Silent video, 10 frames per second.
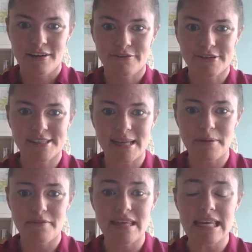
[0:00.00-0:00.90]
for some
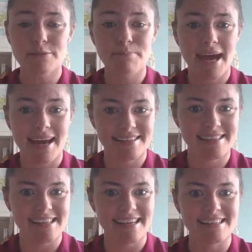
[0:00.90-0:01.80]
of these
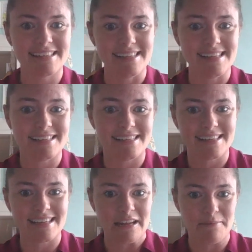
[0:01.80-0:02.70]
pests and
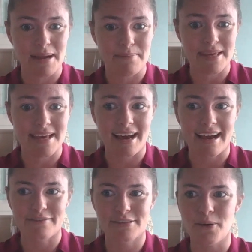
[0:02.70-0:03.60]
diseases in my
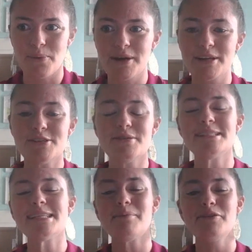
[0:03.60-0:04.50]
beehive. So we're going to do a
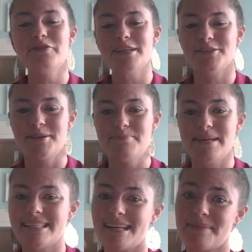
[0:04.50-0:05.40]
double feature on
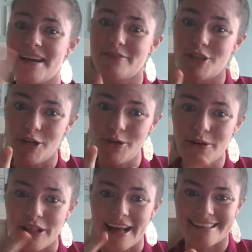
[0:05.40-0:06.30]
bees, and I'm going to have
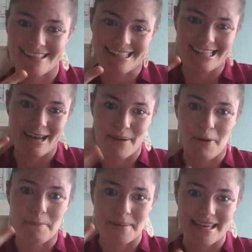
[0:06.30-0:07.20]
2 classes
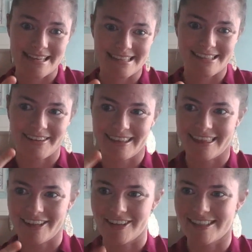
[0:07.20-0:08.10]
about bees on
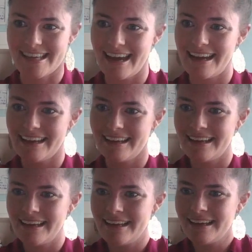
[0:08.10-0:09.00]
Thursday.
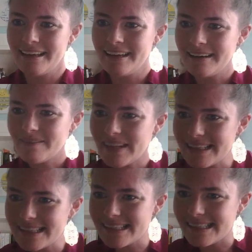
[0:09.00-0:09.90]

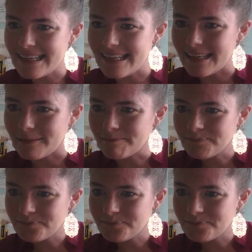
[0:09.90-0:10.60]
Let's see.